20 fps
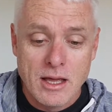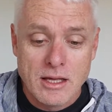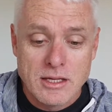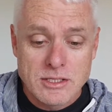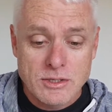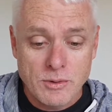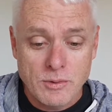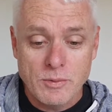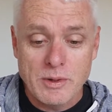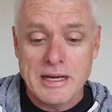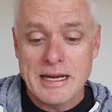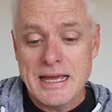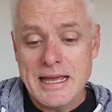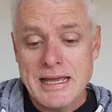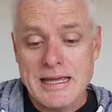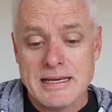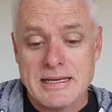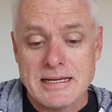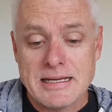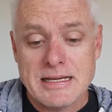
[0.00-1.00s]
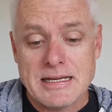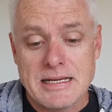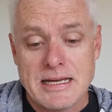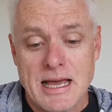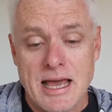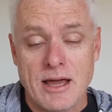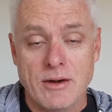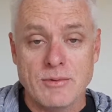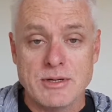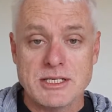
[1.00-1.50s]
So what do we need?
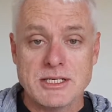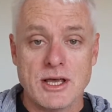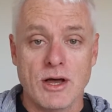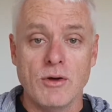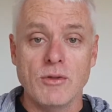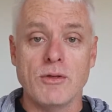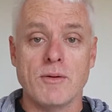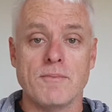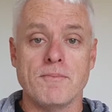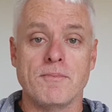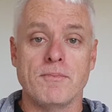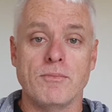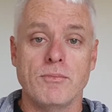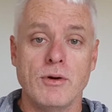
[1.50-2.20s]
How do we sell them?